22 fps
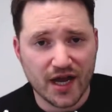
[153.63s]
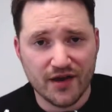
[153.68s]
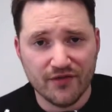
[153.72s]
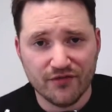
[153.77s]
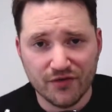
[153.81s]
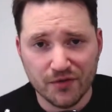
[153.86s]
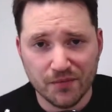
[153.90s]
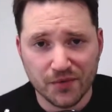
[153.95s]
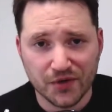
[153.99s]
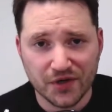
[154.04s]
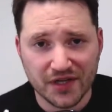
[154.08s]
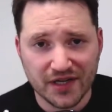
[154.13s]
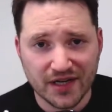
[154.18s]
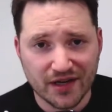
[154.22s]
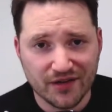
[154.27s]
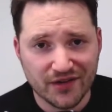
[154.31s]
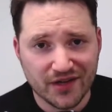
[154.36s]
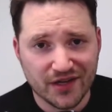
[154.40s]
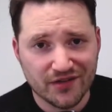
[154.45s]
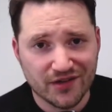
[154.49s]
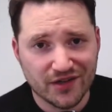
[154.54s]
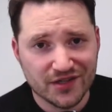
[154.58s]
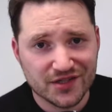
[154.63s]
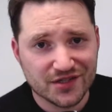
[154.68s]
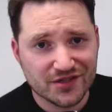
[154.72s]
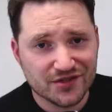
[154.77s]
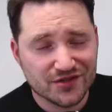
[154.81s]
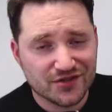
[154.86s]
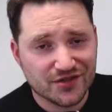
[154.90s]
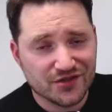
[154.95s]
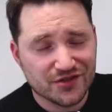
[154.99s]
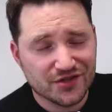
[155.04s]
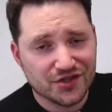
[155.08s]
everybody out there that
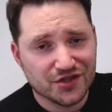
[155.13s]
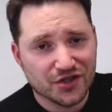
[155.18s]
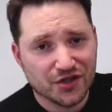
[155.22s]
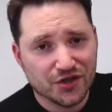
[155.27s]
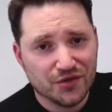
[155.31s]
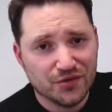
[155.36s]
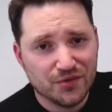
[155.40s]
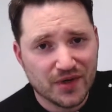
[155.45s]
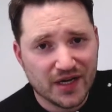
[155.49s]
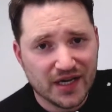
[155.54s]
listens to the show